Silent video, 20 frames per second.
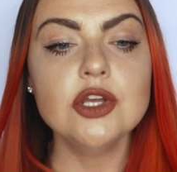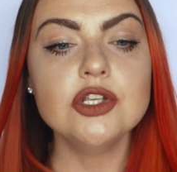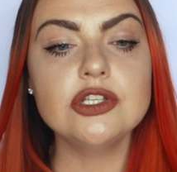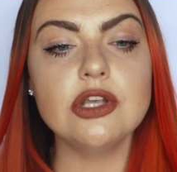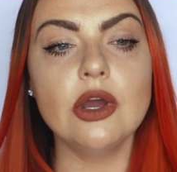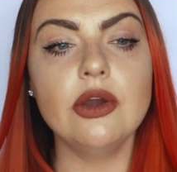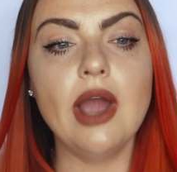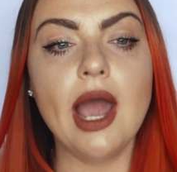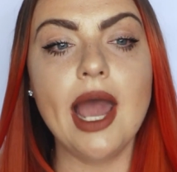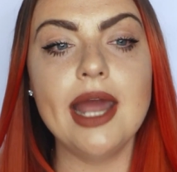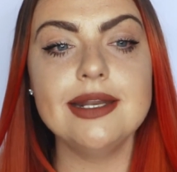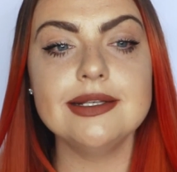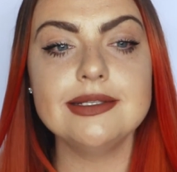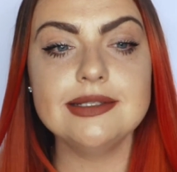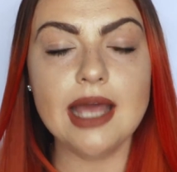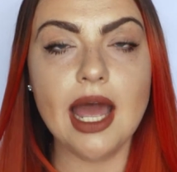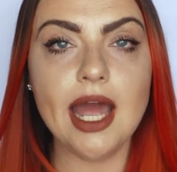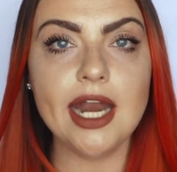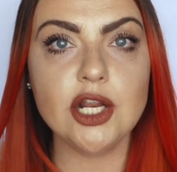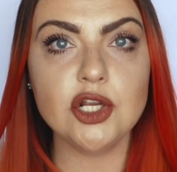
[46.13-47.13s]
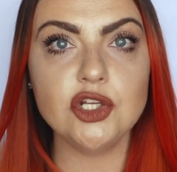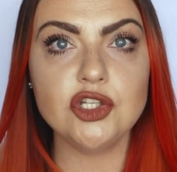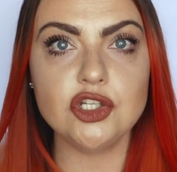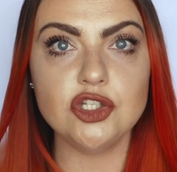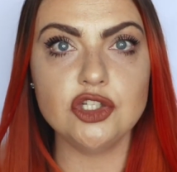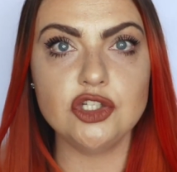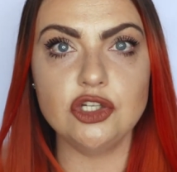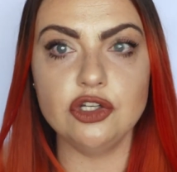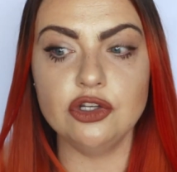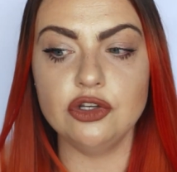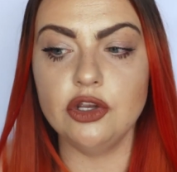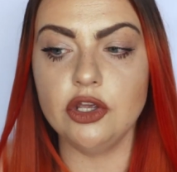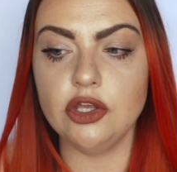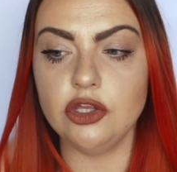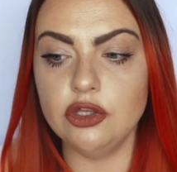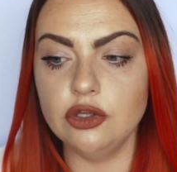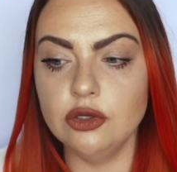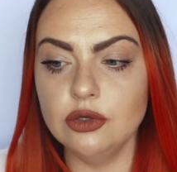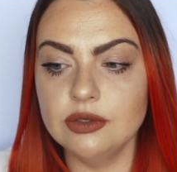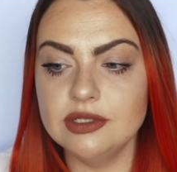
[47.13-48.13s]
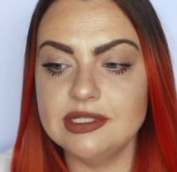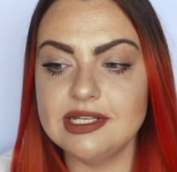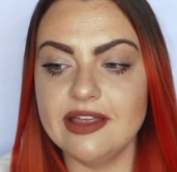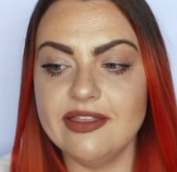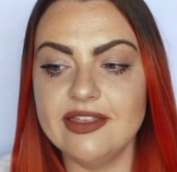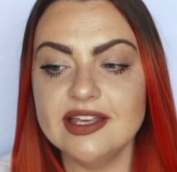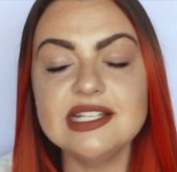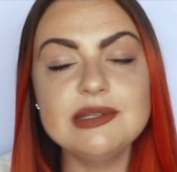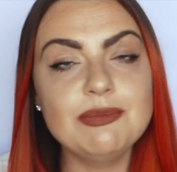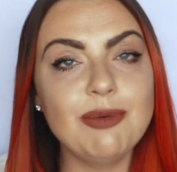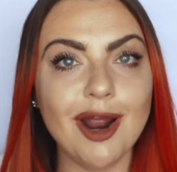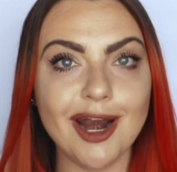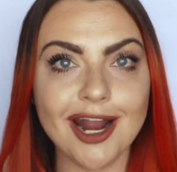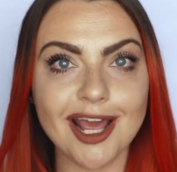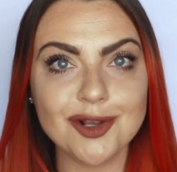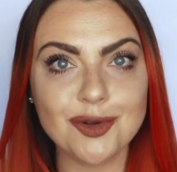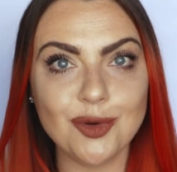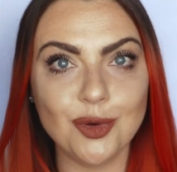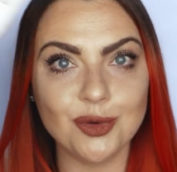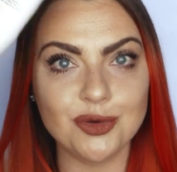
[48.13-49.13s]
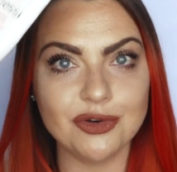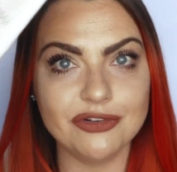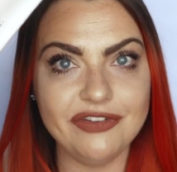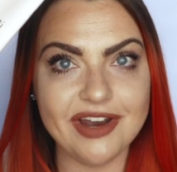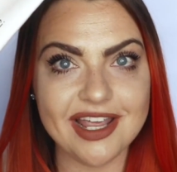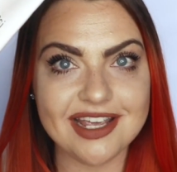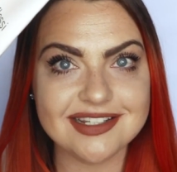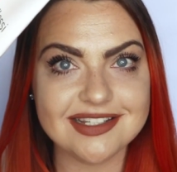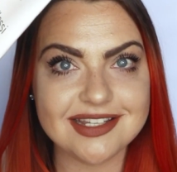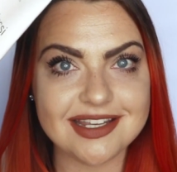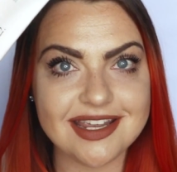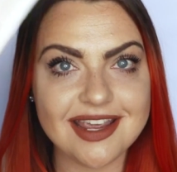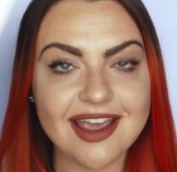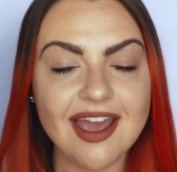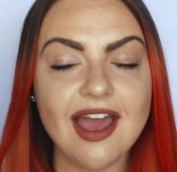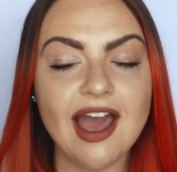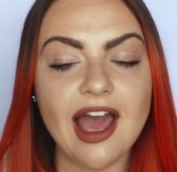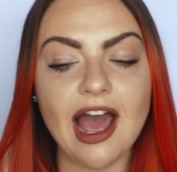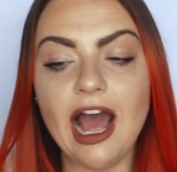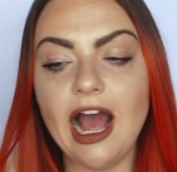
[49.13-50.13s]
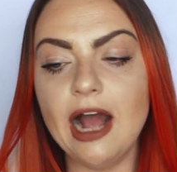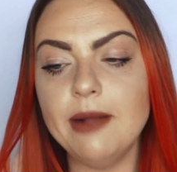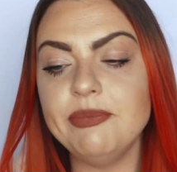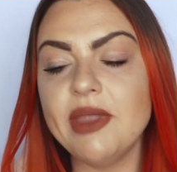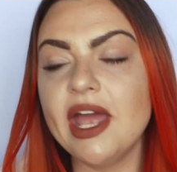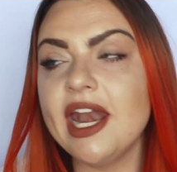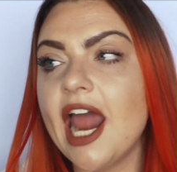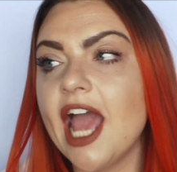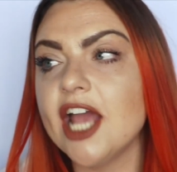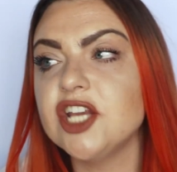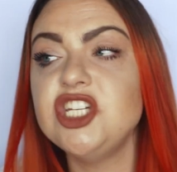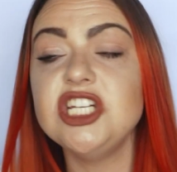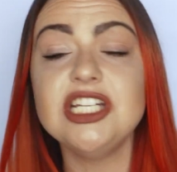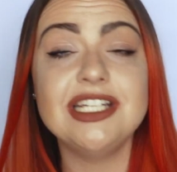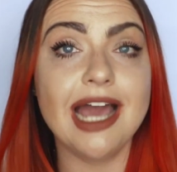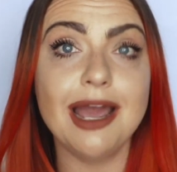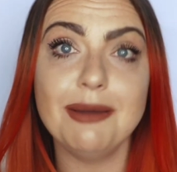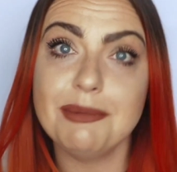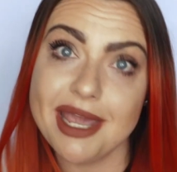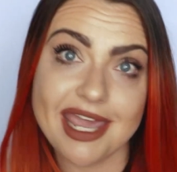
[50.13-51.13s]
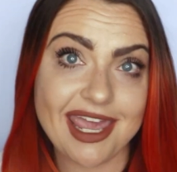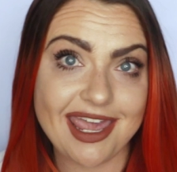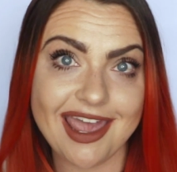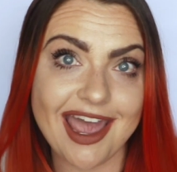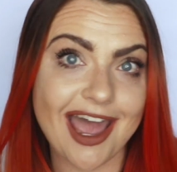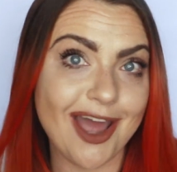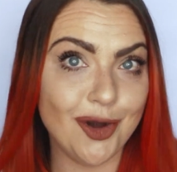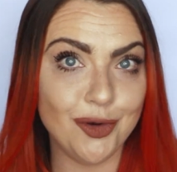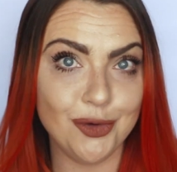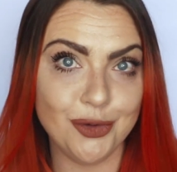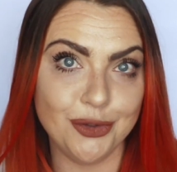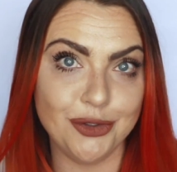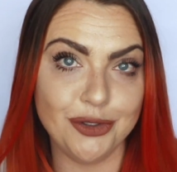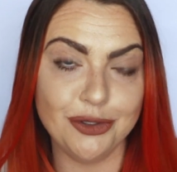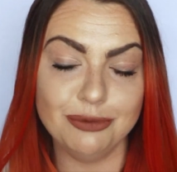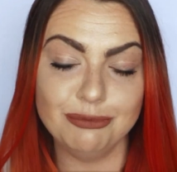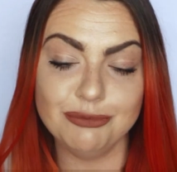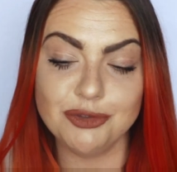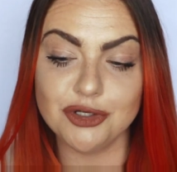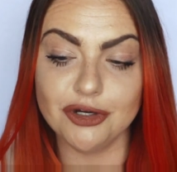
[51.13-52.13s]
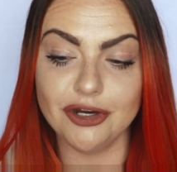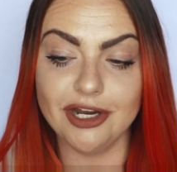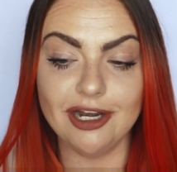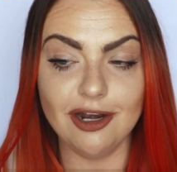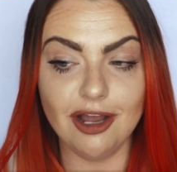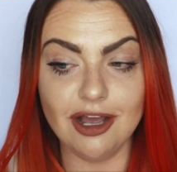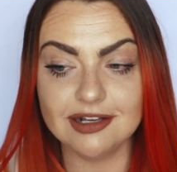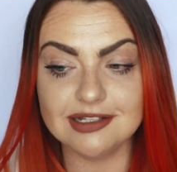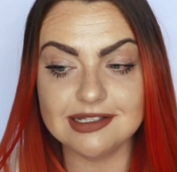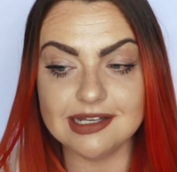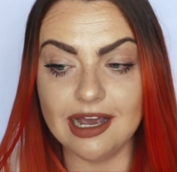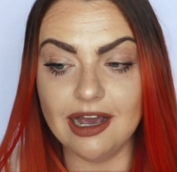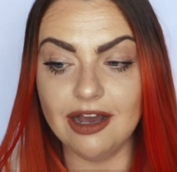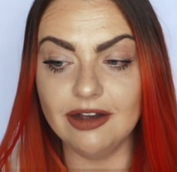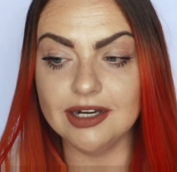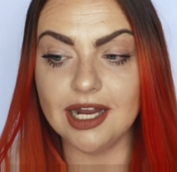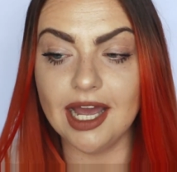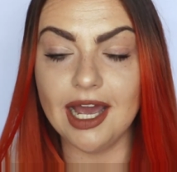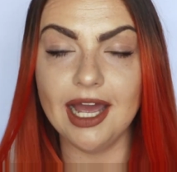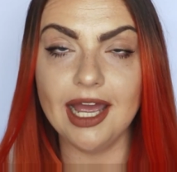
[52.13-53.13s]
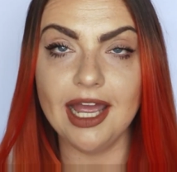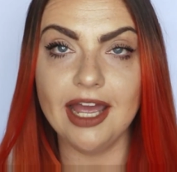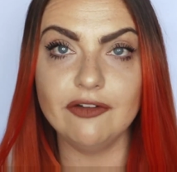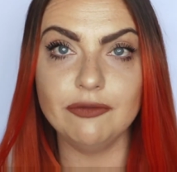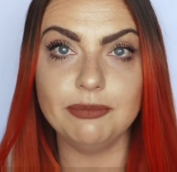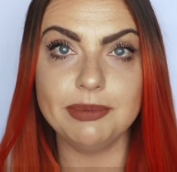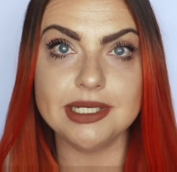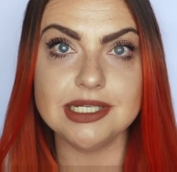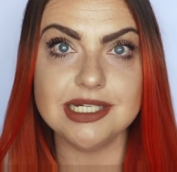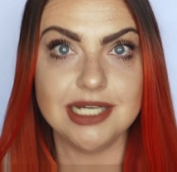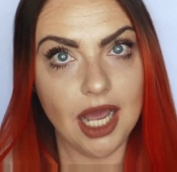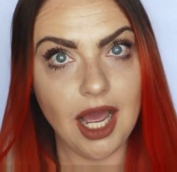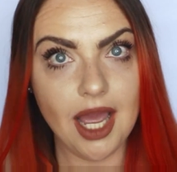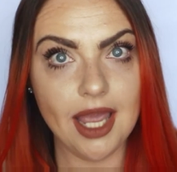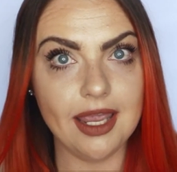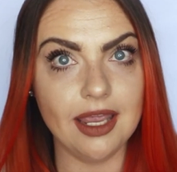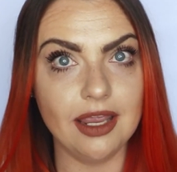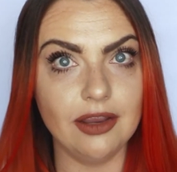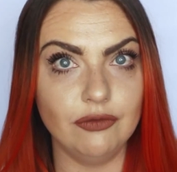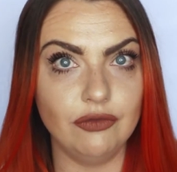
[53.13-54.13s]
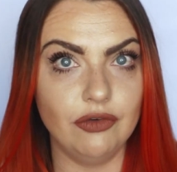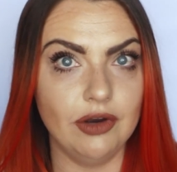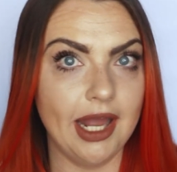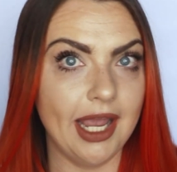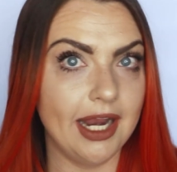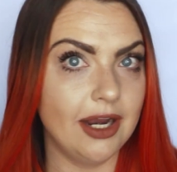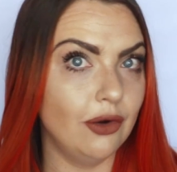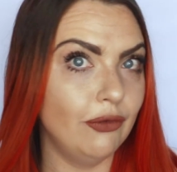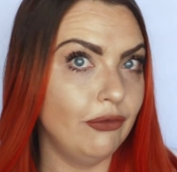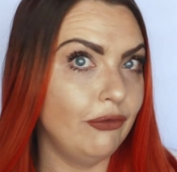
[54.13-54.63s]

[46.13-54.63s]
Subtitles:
so I decided to use this product called Reflesi and actually dye my hair at home during lockdown. I have been dyeing for like a